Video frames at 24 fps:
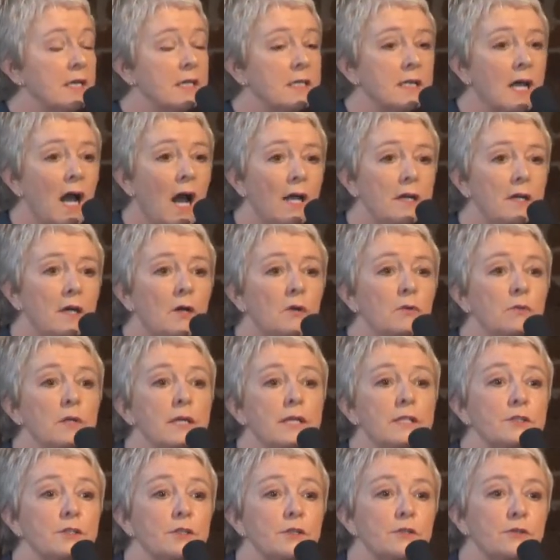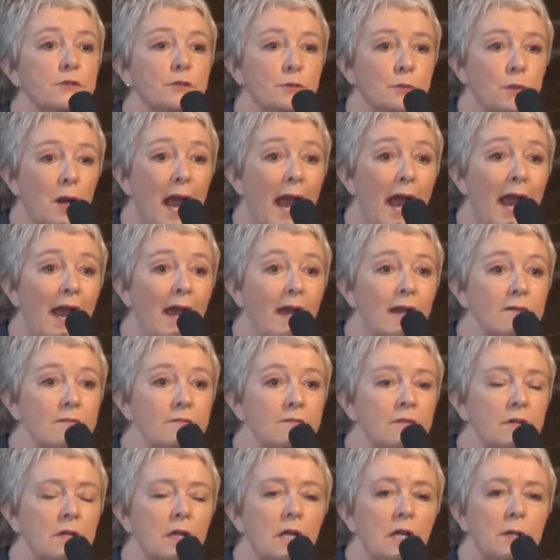not only to
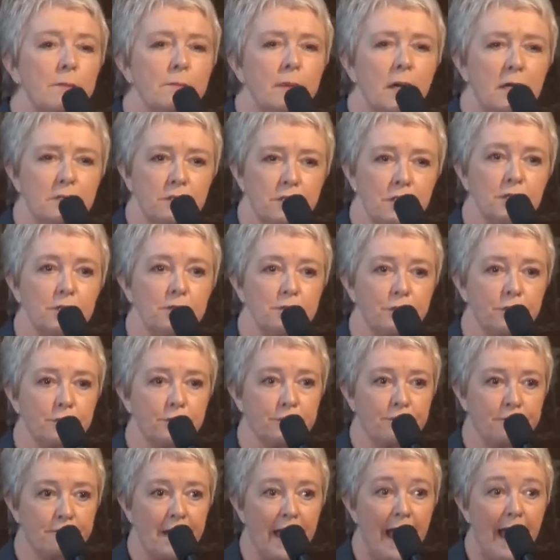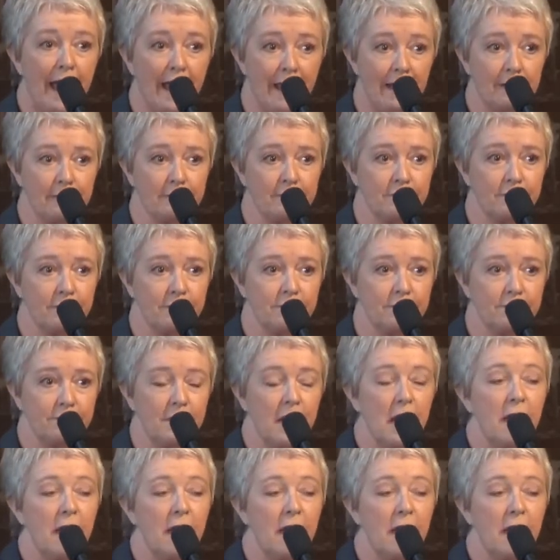thrive, but to survive.